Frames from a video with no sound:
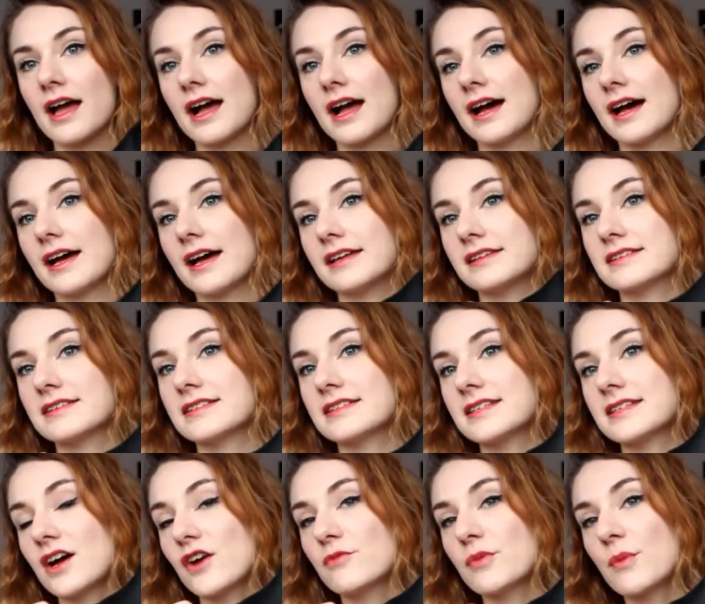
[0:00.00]

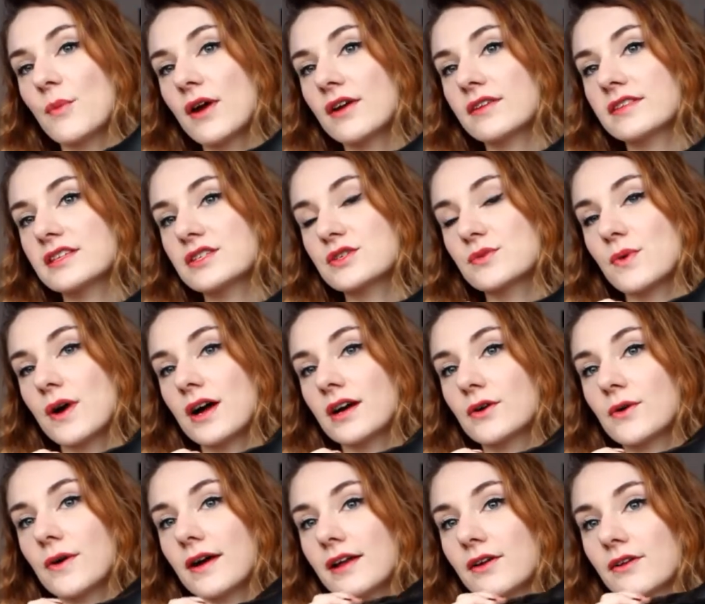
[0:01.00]
And I've been wearing these to work
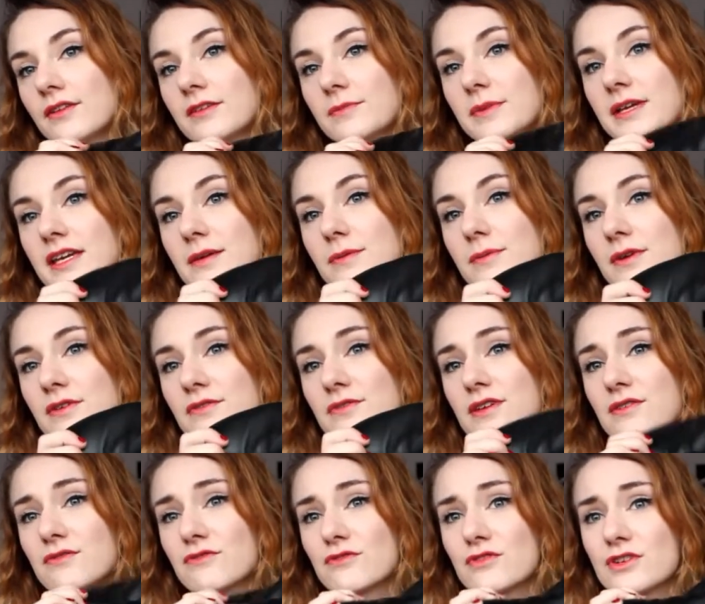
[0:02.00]
quite a lot and they've been keeping my
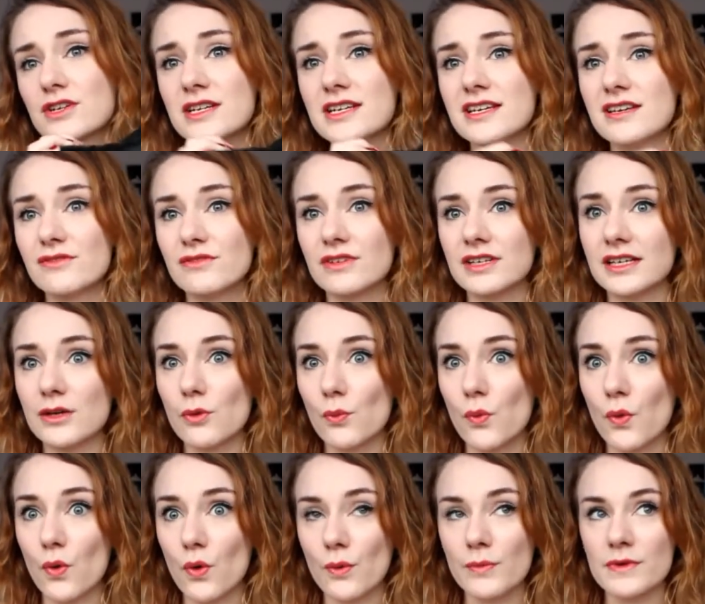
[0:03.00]
feet really, really
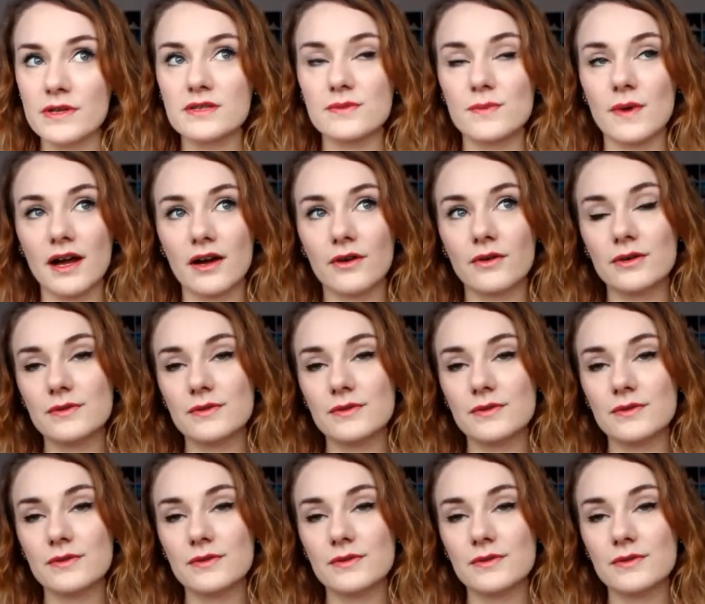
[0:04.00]
warm as well.